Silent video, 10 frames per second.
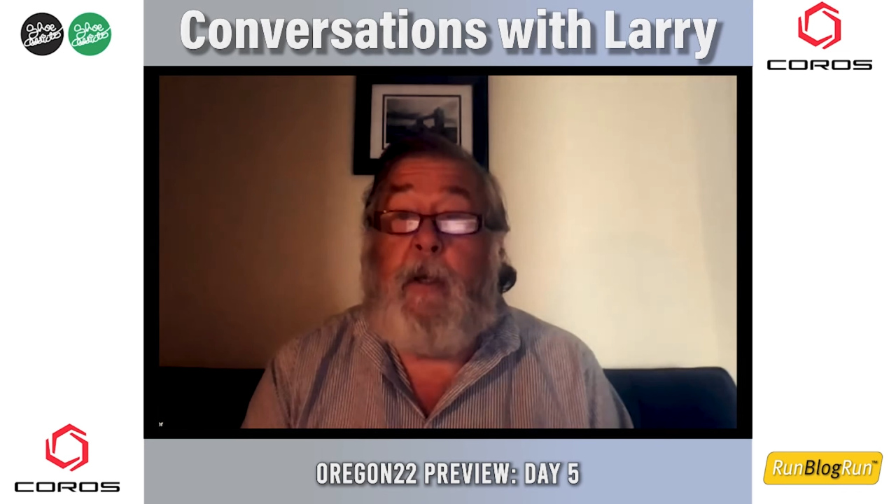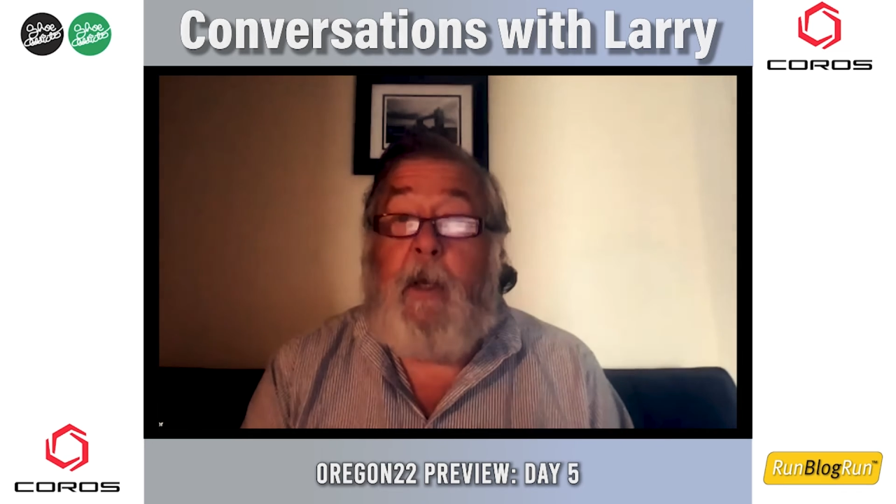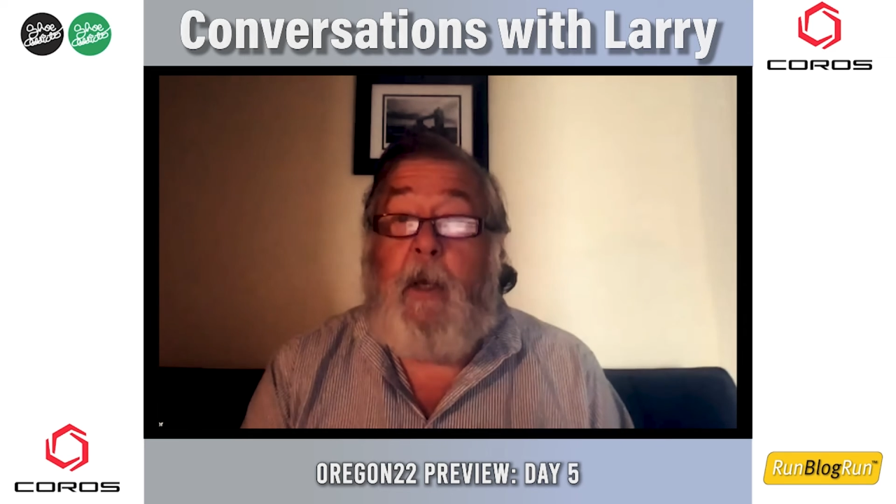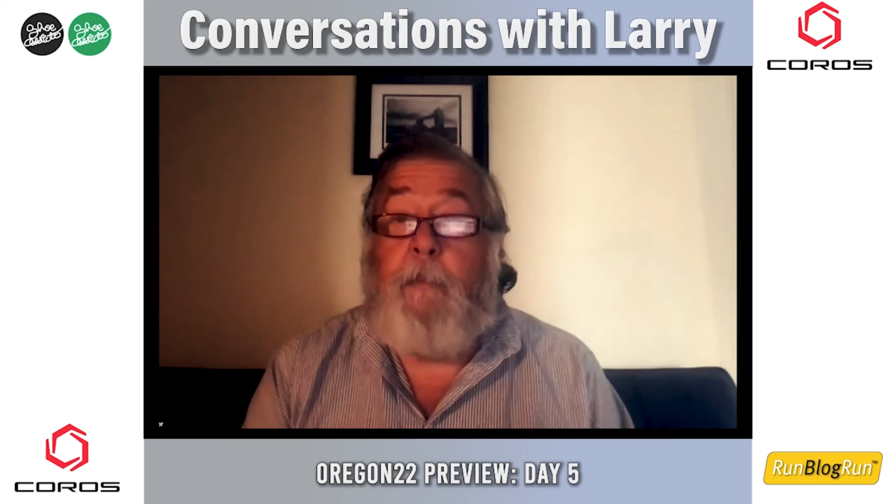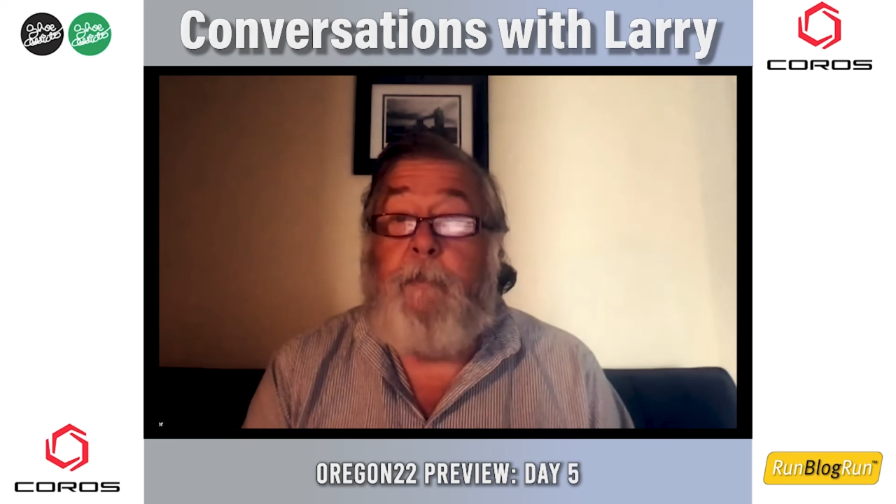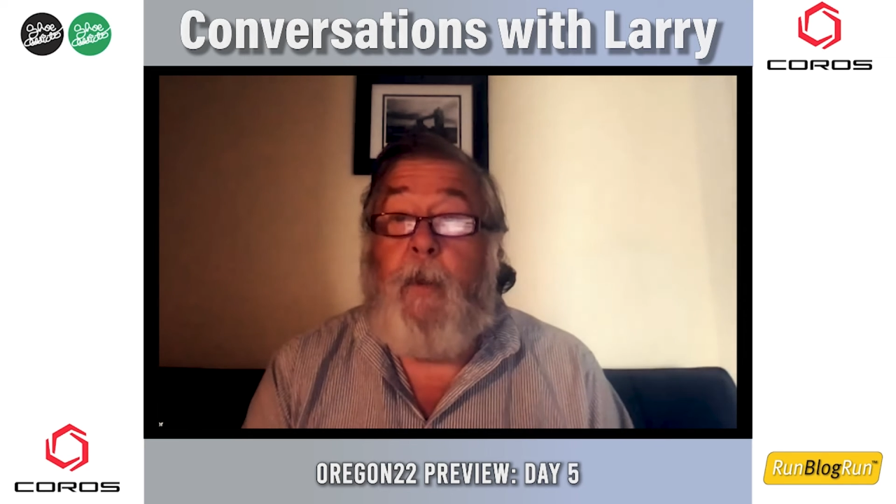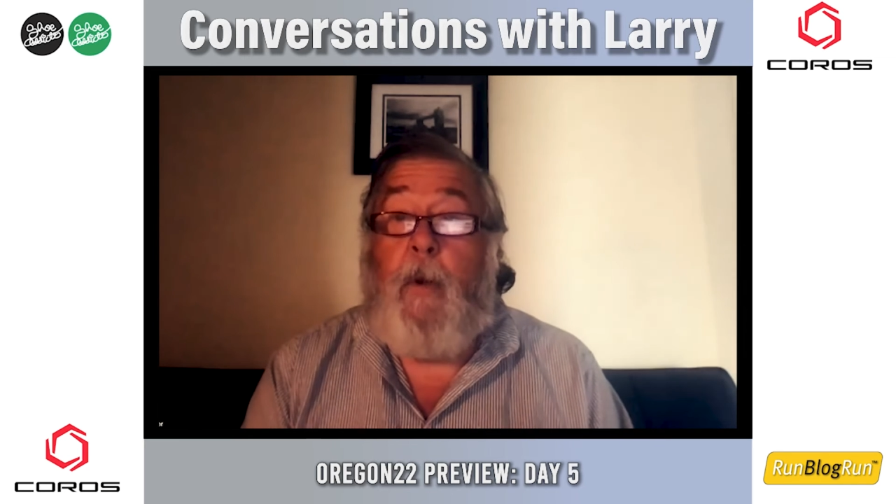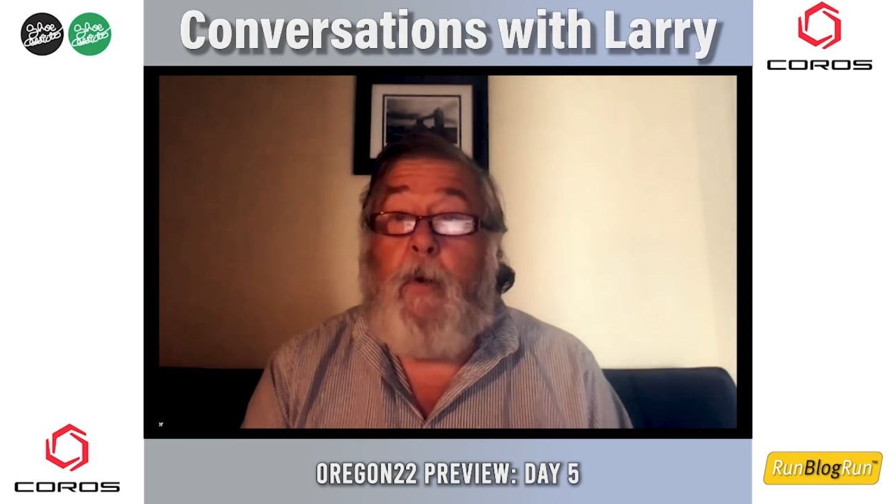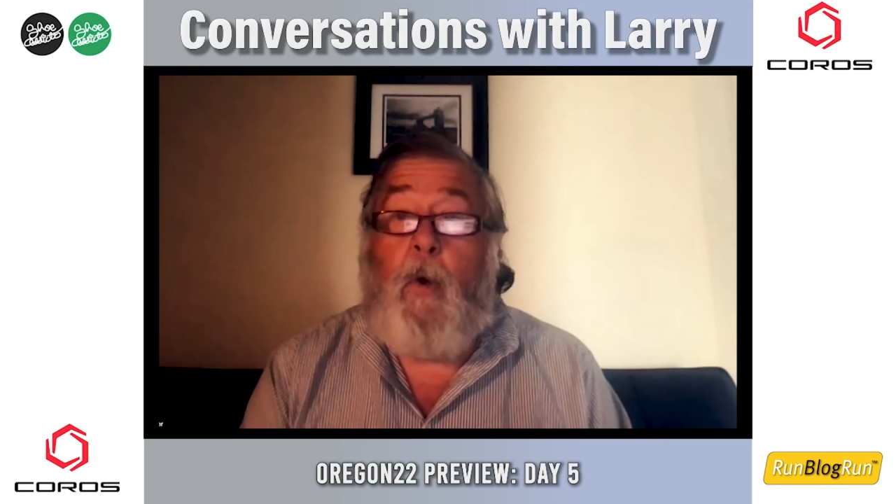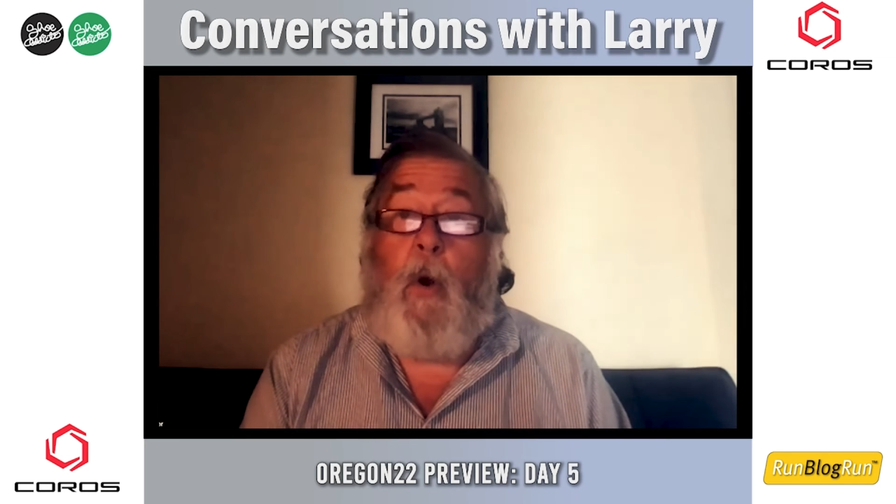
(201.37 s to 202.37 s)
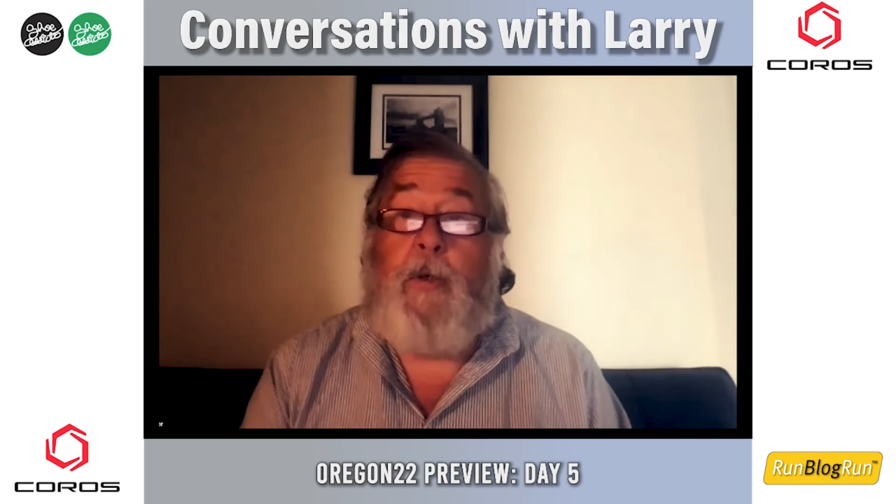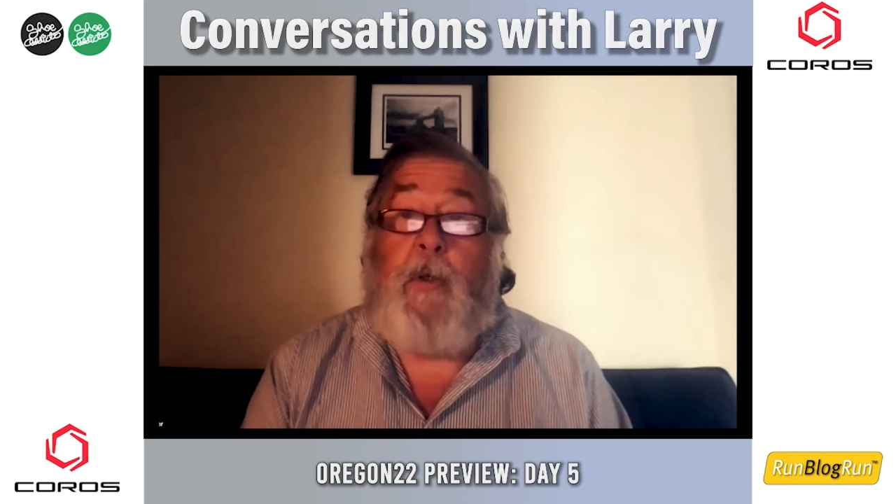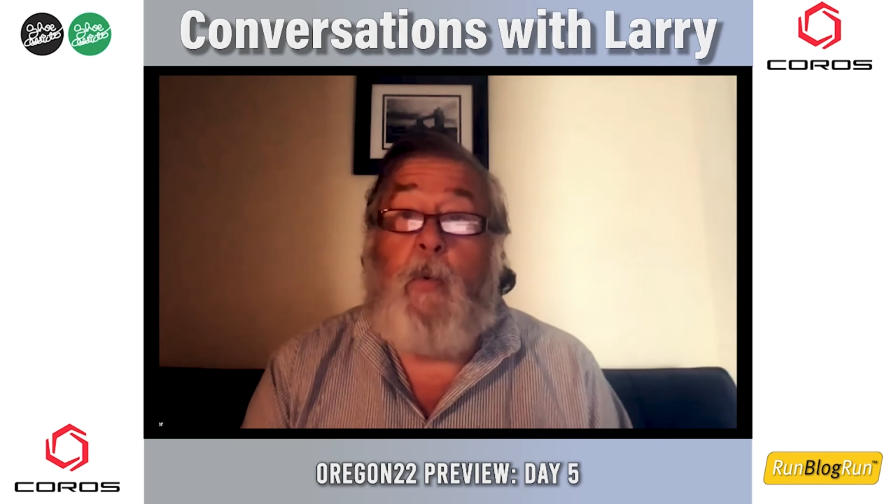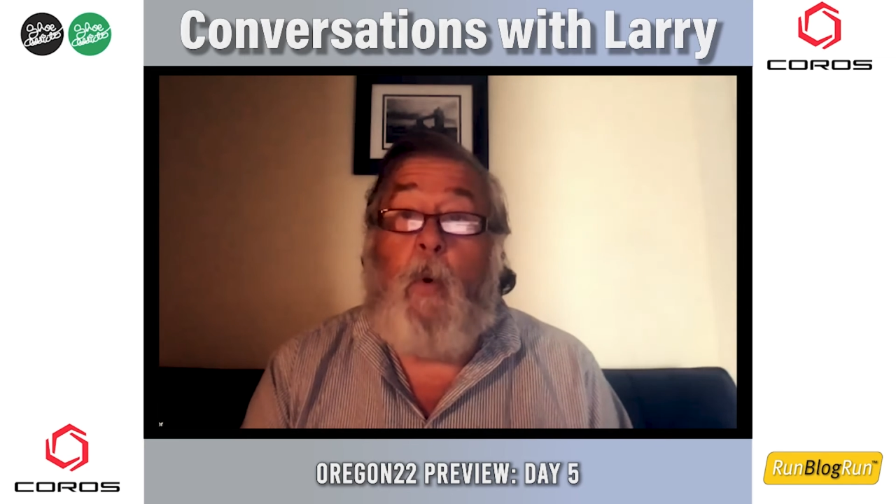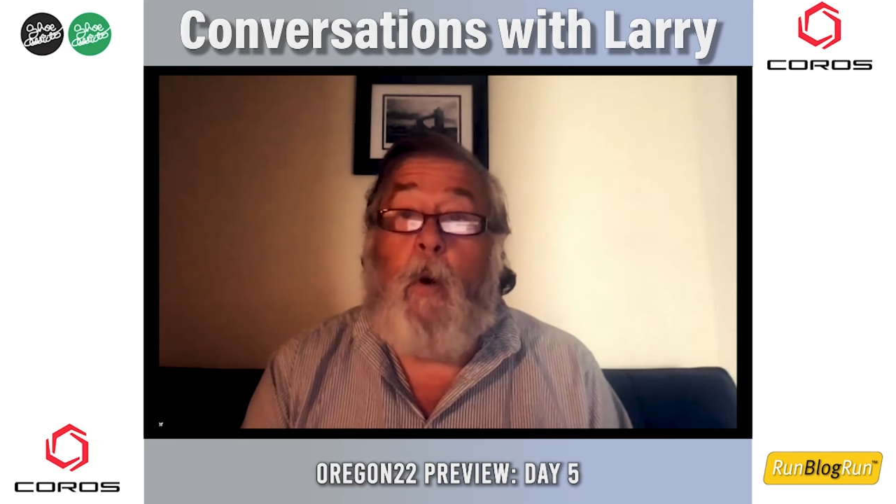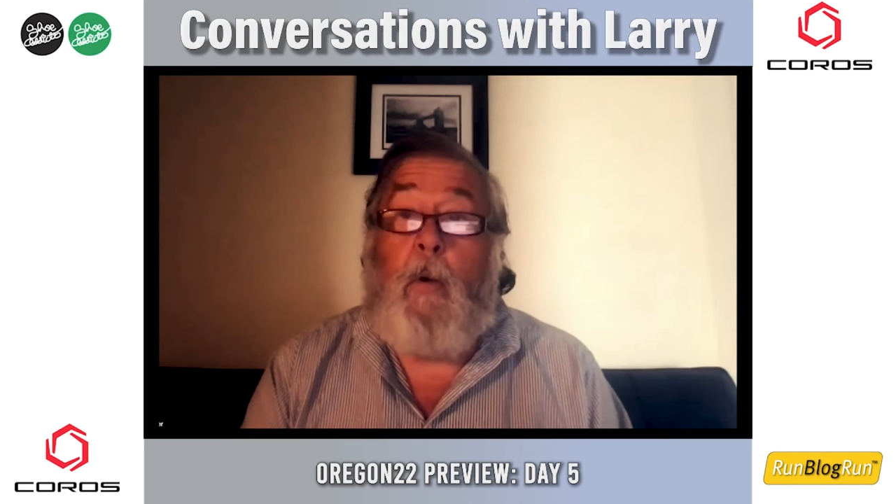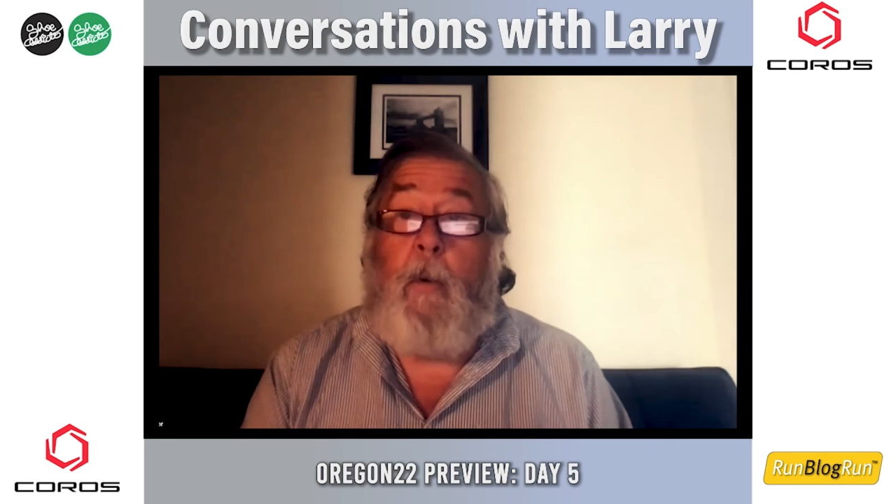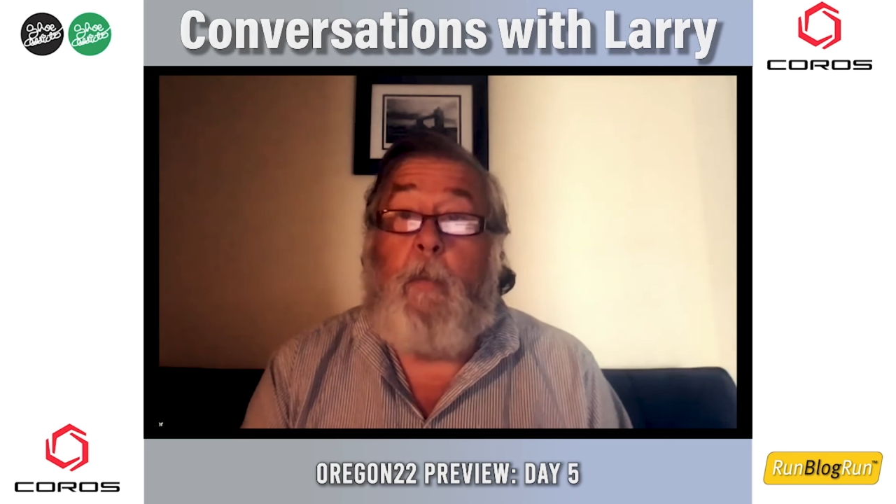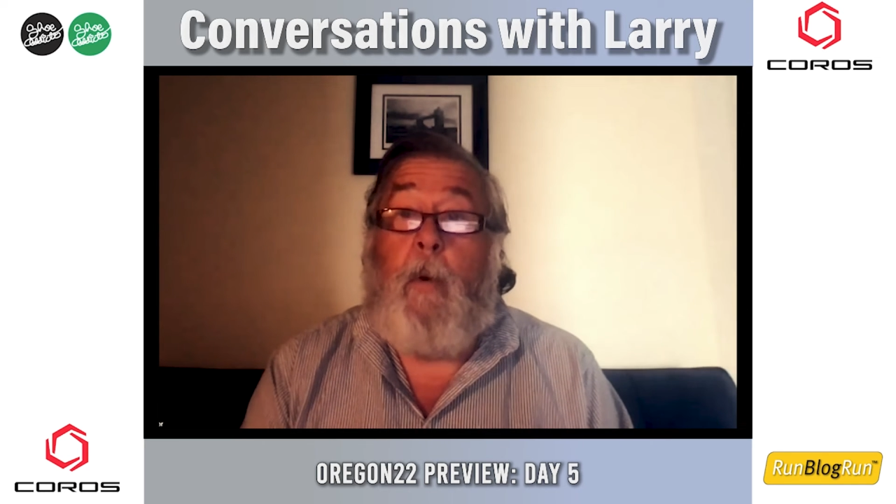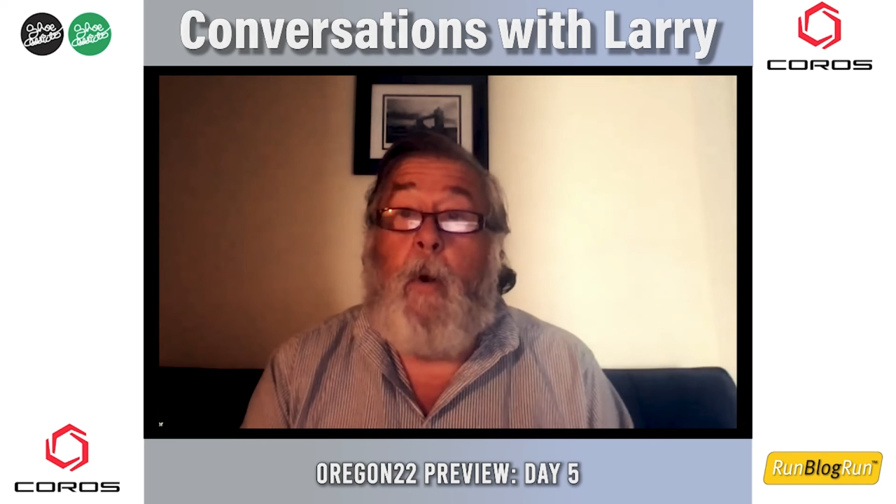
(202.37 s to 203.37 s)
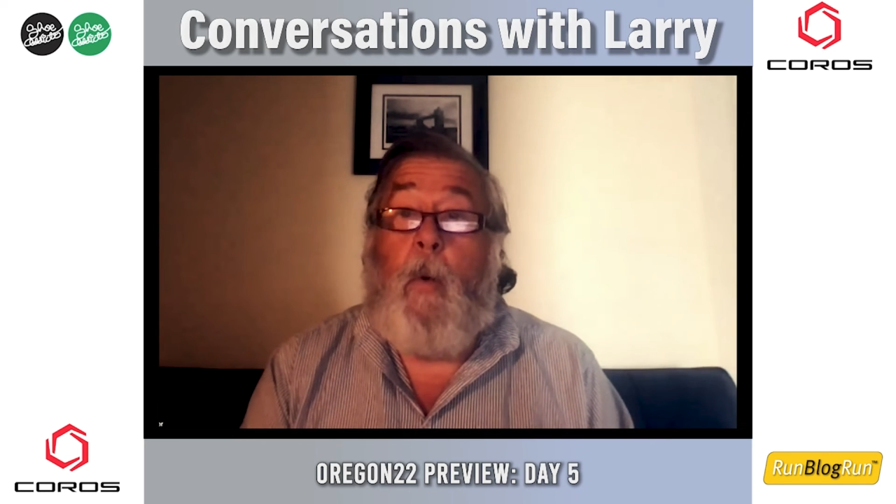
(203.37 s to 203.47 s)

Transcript: Again, Karsten Warholm.